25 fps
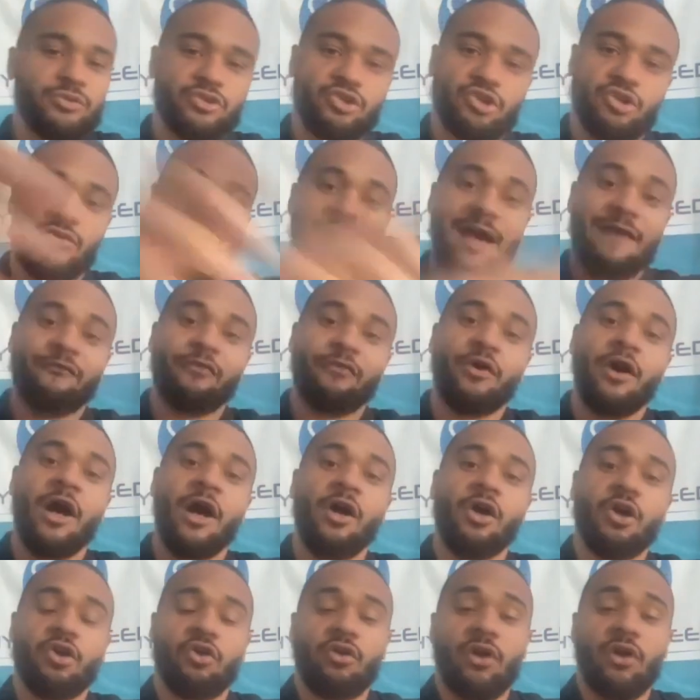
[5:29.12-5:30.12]
travel
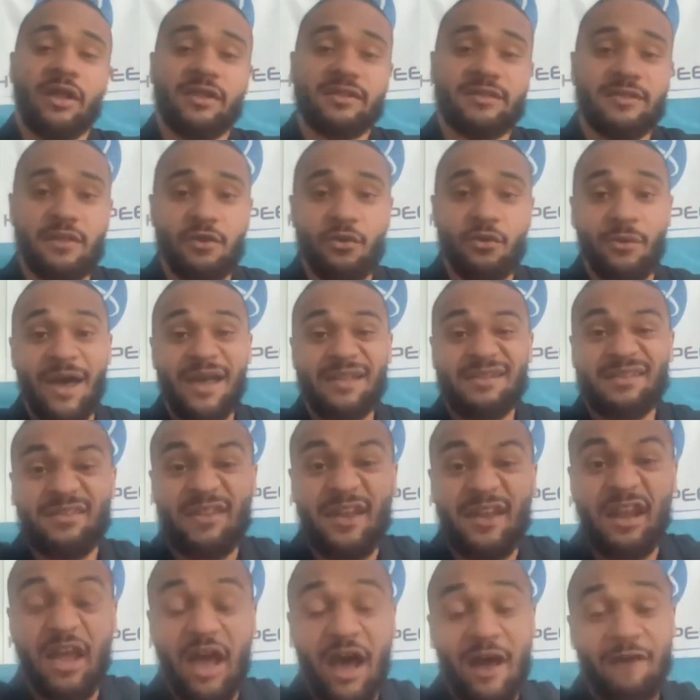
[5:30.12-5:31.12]
all across the US, and
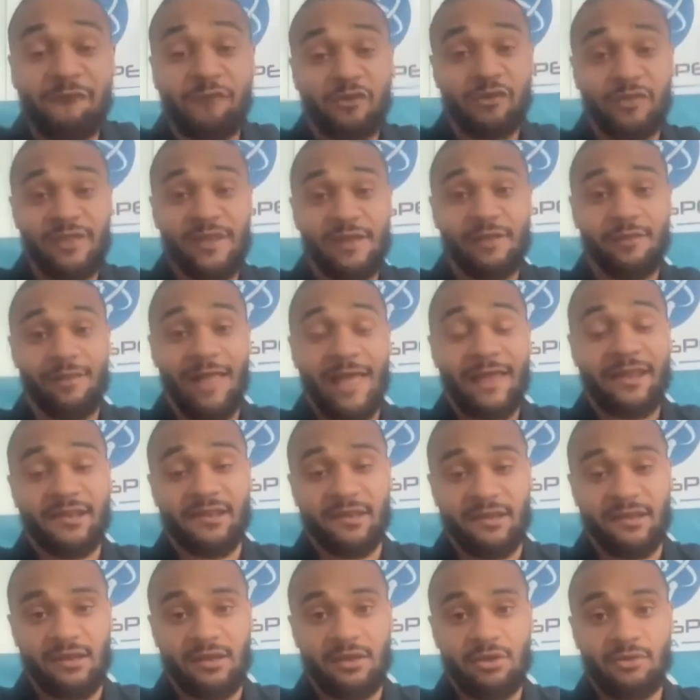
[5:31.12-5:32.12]
then cover the
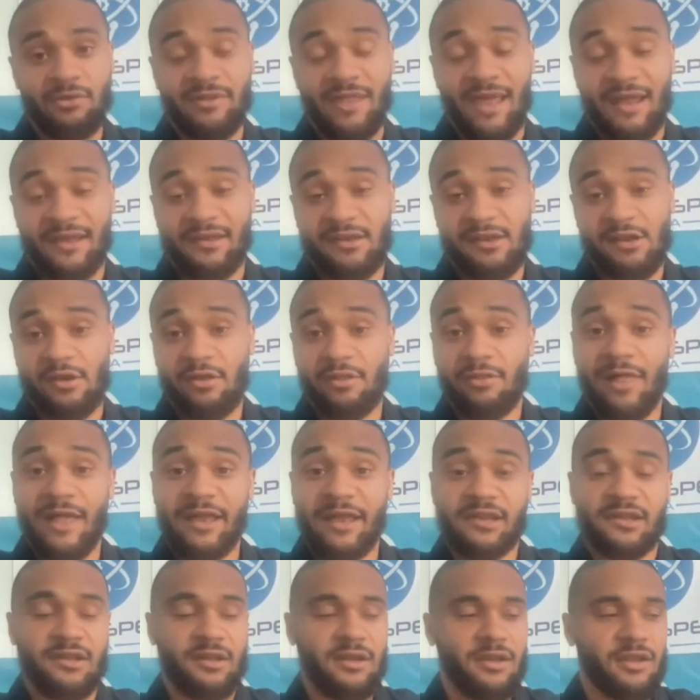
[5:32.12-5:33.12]
election. It was actually an
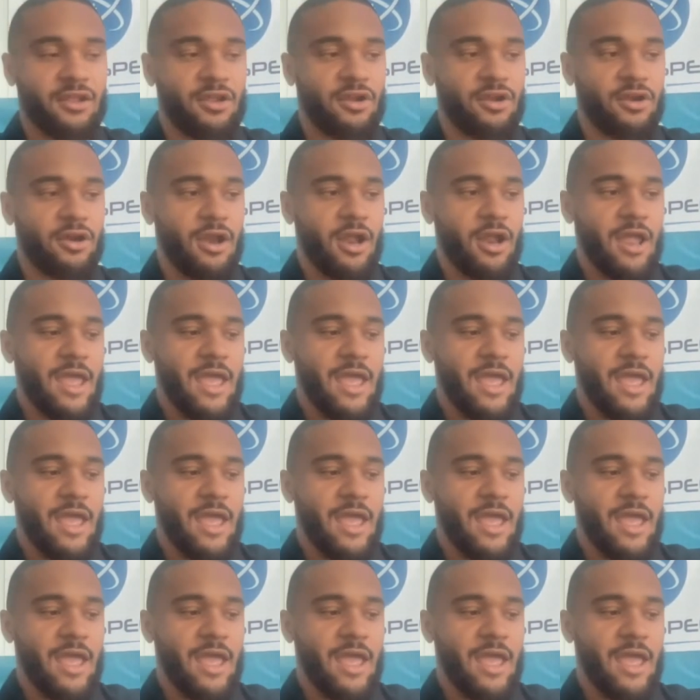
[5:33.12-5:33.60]
election year.